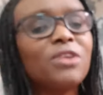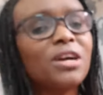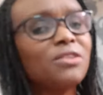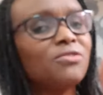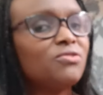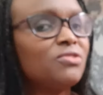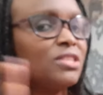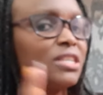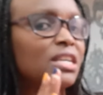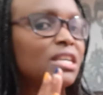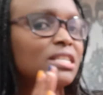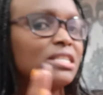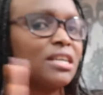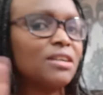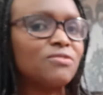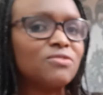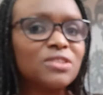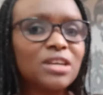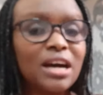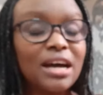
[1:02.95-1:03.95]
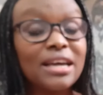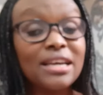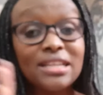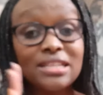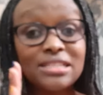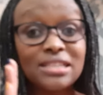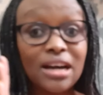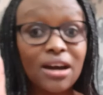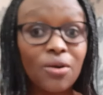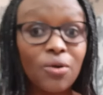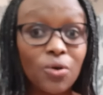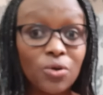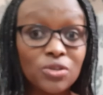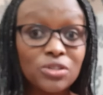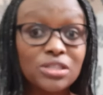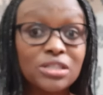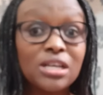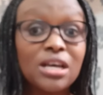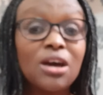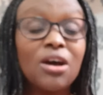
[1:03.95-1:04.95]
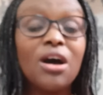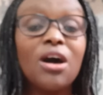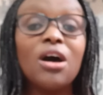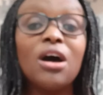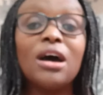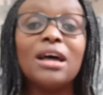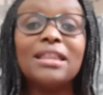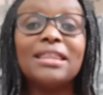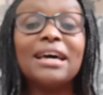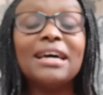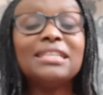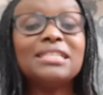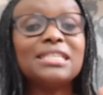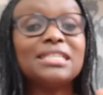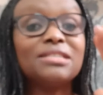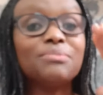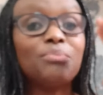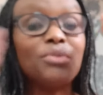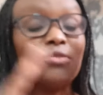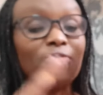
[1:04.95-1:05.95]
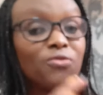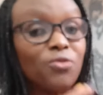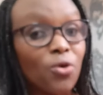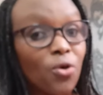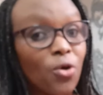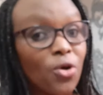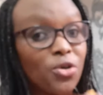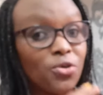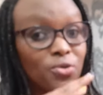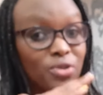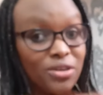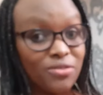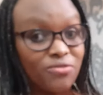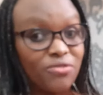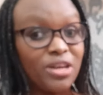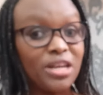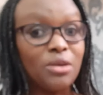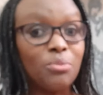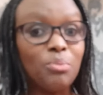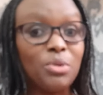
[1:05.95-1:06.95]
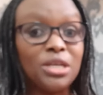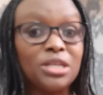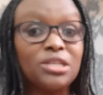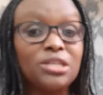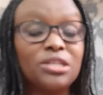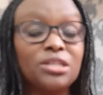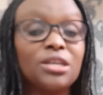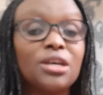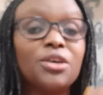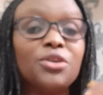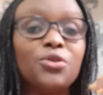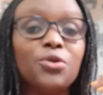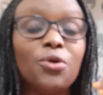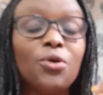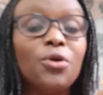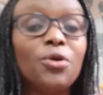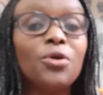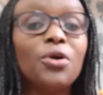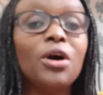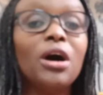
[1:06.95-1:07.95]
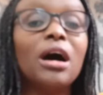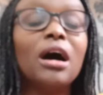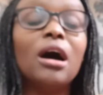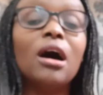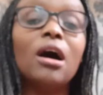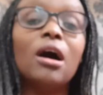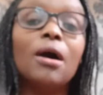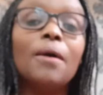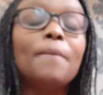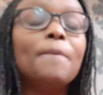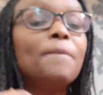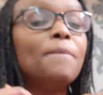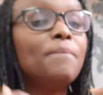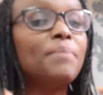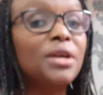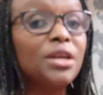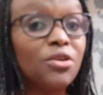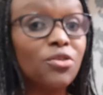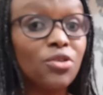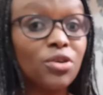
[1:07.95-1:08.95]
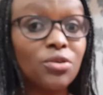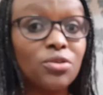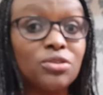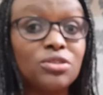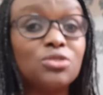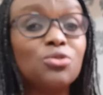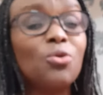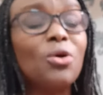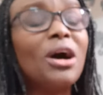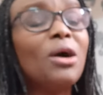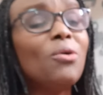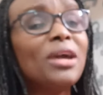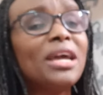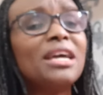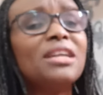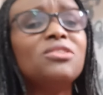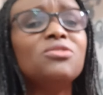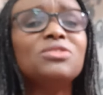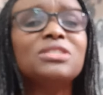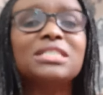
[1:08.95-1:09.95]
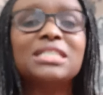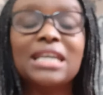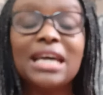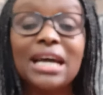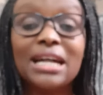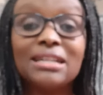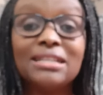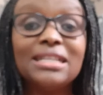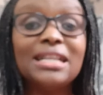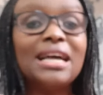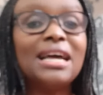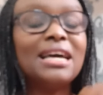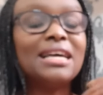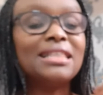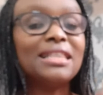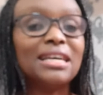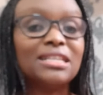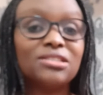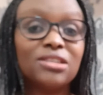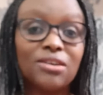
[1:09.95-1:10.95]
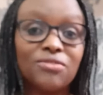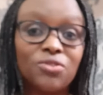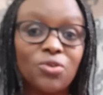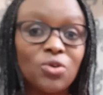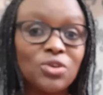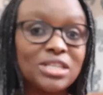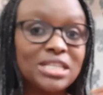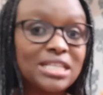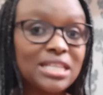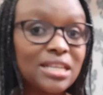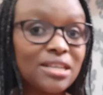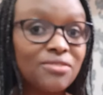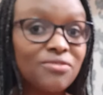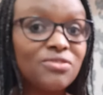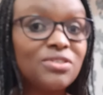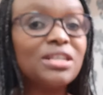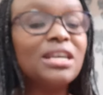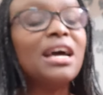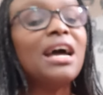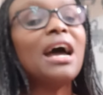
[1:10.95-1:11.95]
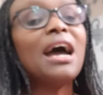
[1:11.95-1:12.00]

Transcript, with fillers: five days after intercourse that is before you even miss your uh, period so how can you tell that you have conceived